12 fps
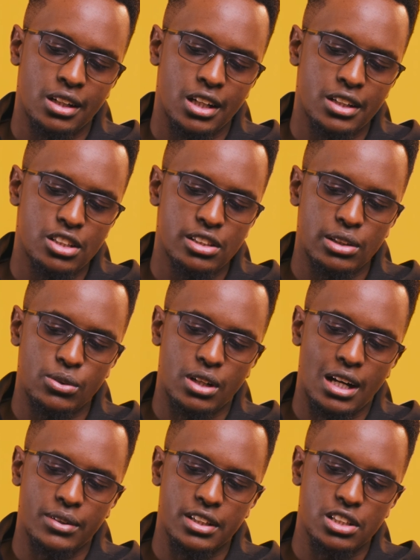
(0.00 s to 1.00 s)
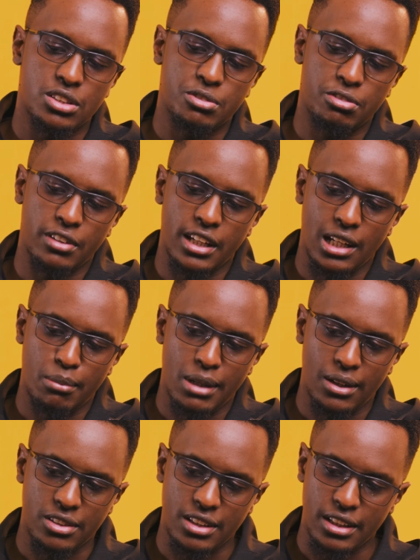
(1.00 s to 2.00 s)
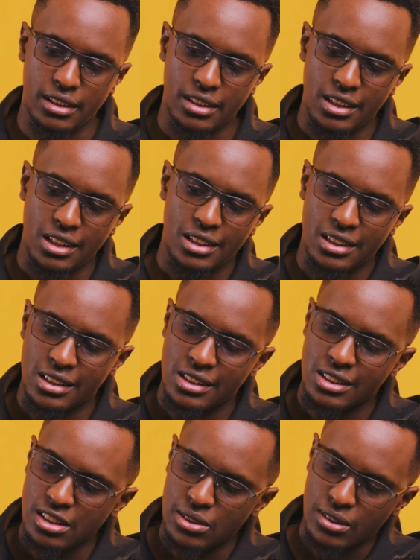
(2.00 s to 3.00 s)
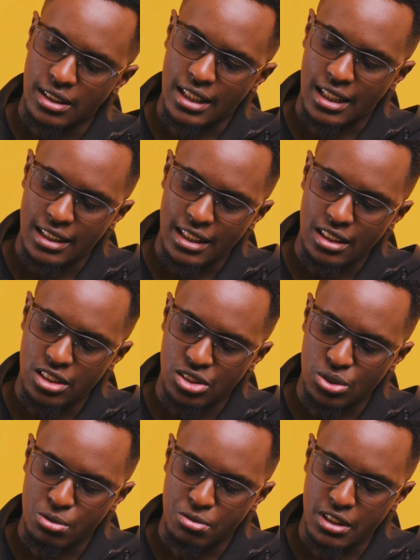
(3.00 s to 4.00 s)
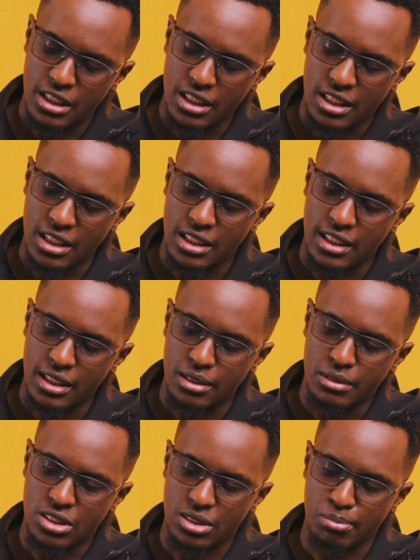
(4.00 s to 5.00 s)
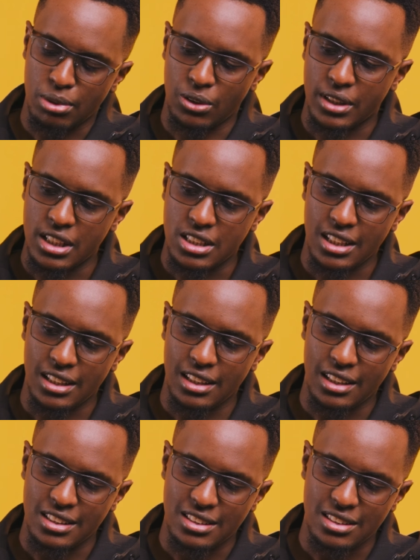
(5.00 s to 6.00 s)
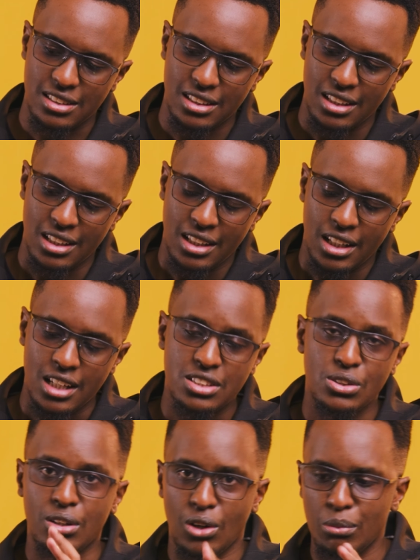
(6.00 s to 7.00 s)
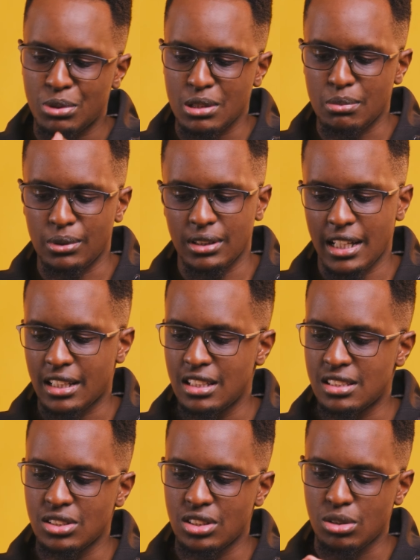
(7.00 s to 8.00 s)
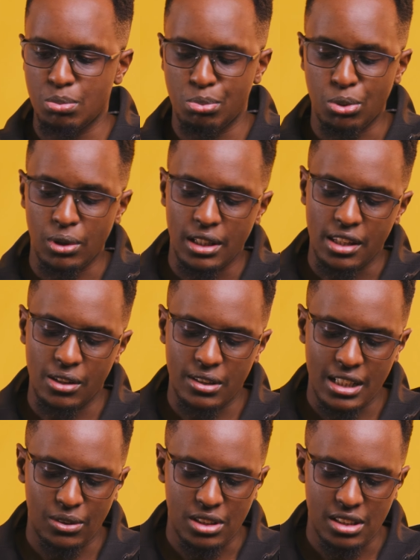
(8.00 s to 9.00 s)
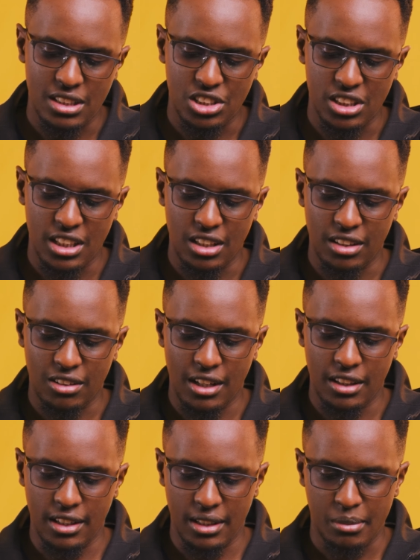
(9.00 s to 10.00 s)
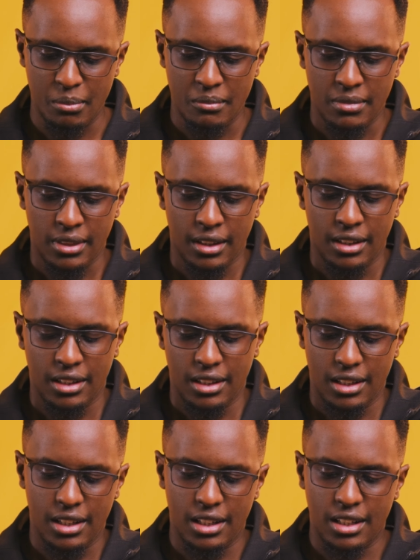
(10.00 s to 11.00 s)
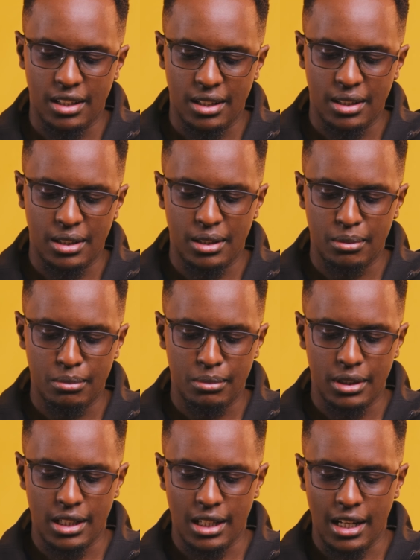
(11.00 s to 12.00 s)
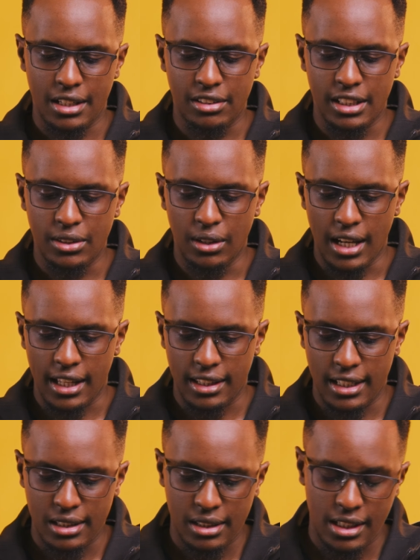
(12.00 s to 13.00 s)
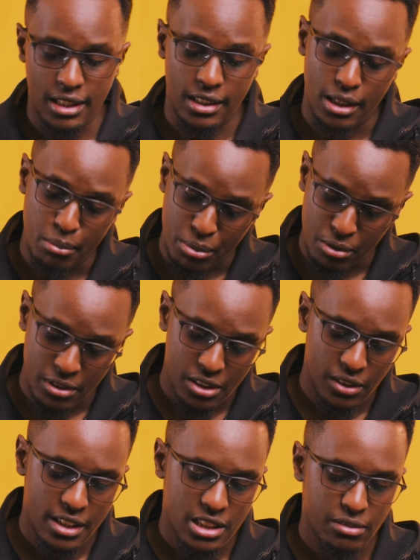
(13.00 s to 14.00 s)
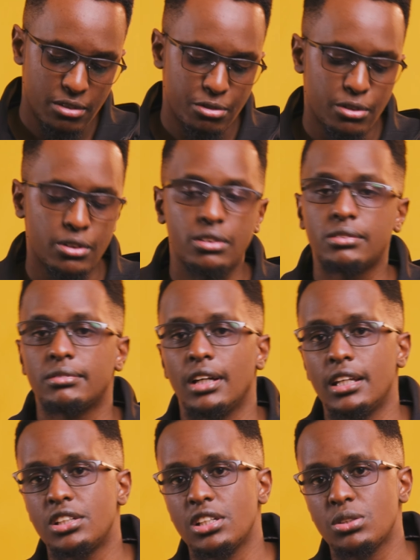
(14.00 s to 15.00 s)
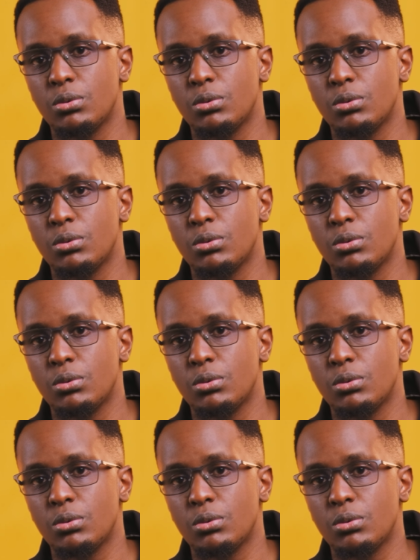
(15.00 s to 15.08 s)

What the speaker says: and just look how they just flail about, right? Just look at that. Like, they're so finicky, they just block each other, and it's not optimal. Like, this is just poorly thought out engineering right there. And yeah, I really don't like that. And they improved it on the A7 IV, and it just